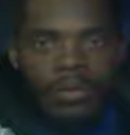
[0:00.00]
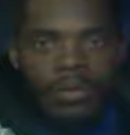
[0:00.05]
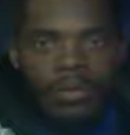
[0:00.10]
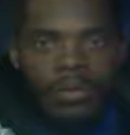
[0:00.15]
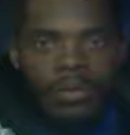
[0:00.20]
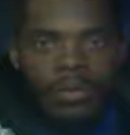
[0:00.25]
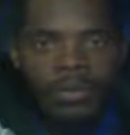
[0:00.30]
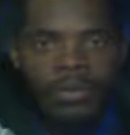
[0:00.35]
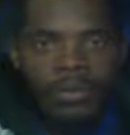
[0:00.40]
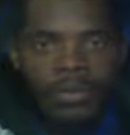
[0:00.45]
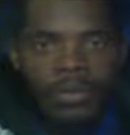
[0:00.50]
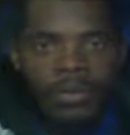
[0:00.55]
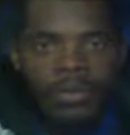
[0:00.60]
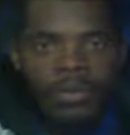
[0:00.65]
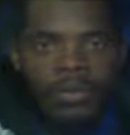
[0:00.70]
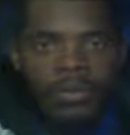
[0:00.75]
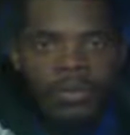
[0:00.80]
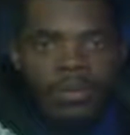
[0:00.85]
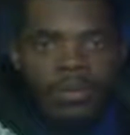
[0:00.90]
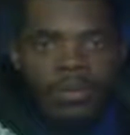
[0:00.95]

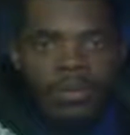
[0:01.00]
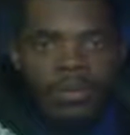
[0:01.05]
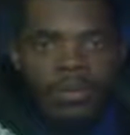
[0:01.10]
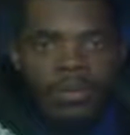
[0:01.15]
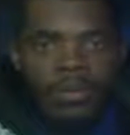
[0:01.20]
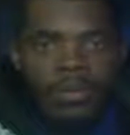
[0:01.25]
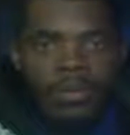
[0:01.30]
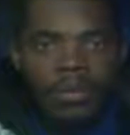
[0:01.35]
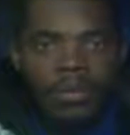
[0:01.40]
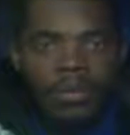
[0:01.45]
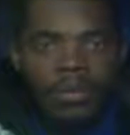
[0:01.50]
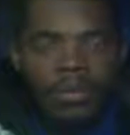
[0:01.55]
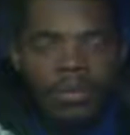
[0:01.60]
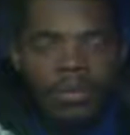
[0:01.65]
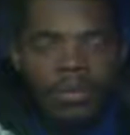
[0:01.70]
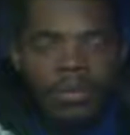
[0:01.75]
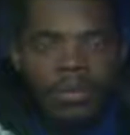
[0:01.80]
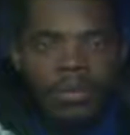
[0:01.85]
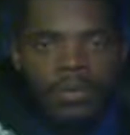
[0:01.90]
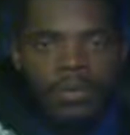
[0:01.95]

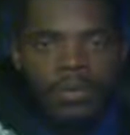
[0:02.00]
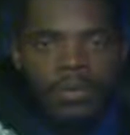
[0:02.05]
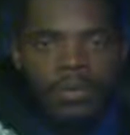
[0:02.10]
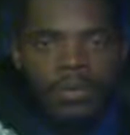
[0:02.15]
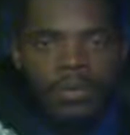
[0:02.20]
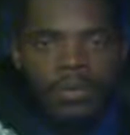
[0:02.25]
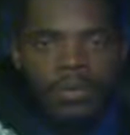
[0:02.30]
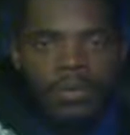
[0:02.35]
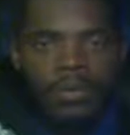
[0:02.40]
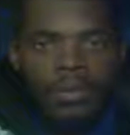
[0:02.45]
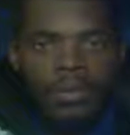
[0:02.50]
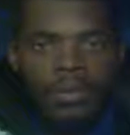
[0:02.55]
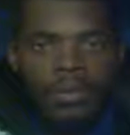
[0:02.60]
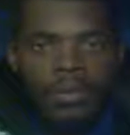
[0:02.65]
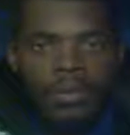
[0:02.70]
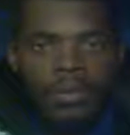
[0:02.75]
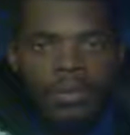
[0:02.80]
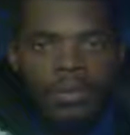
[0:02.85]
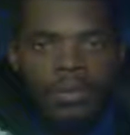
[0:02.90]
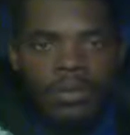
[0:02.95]

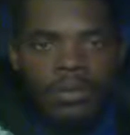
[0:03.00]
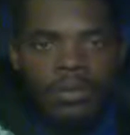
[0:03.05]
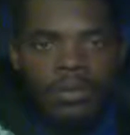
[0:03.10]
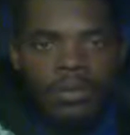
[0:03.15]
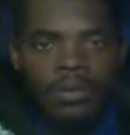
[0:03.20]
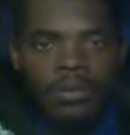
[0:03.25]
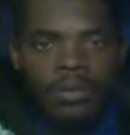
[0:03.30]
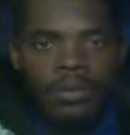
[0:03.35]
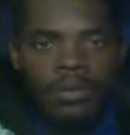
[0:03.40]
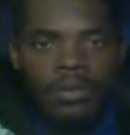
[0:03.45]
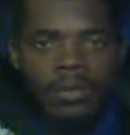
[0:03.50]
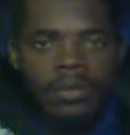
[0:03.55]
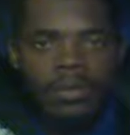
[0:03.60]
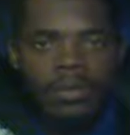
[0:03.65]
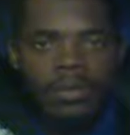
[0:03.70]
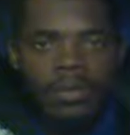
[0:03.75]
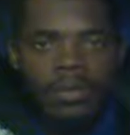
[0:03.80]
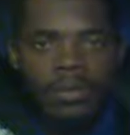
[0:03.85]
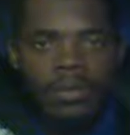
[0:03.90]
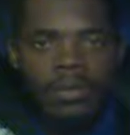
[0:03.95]

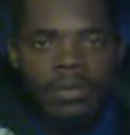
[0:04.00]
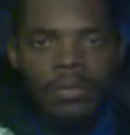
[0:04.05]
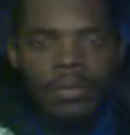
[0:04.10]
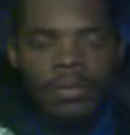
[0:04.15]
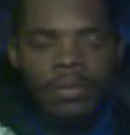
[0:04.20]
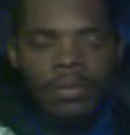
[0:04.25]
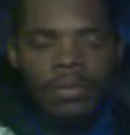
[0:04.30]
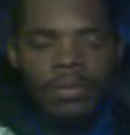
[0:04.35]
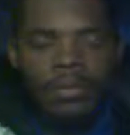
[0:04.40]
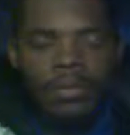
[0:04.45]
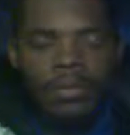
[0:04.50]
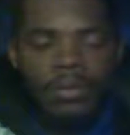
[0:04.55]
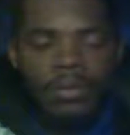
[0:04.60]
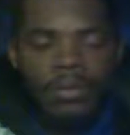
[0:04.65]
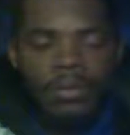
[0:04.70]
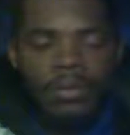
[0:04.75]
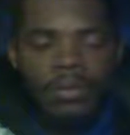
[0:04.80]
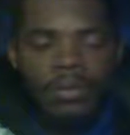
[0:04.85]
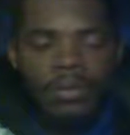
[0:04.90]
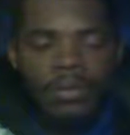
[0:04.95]

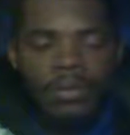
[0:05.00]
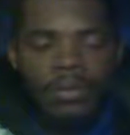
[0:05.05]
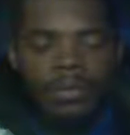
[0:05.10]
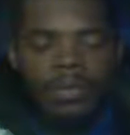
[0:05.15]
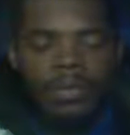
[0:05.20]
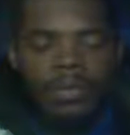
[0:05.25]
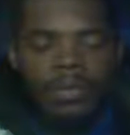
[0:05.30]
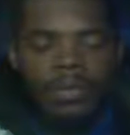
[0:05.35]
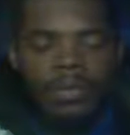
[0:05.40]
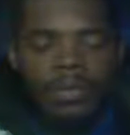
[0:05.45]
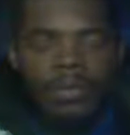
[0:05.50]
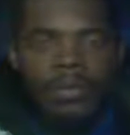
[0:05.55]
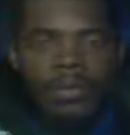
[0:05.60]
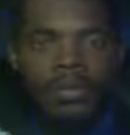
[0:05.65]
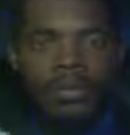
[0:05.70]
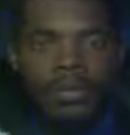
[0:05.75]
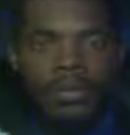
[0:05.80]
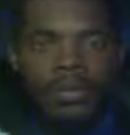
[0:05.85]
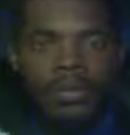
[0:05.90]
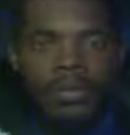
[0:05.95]

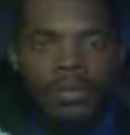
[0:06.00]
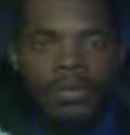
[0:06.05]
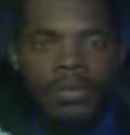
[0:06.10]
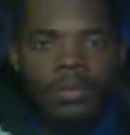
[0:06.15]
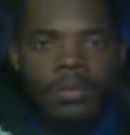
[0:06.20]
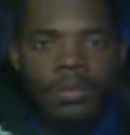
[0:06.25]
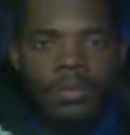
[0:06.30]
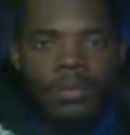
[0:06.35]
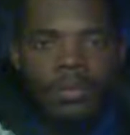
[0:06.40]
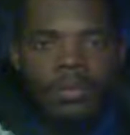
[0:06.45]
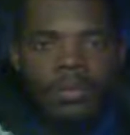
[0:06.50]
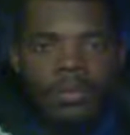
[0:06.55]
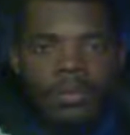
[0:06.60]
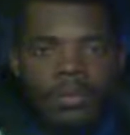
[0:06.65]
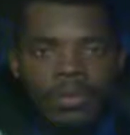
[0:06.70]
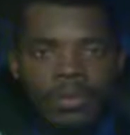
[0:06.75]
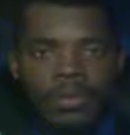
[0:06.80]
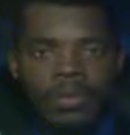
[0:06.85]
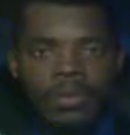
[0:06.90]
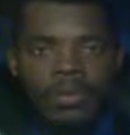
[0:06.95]

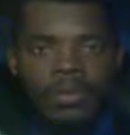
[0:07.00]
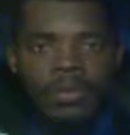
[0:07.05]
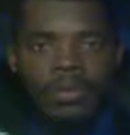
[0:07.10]
No words are spoken by the person on screen.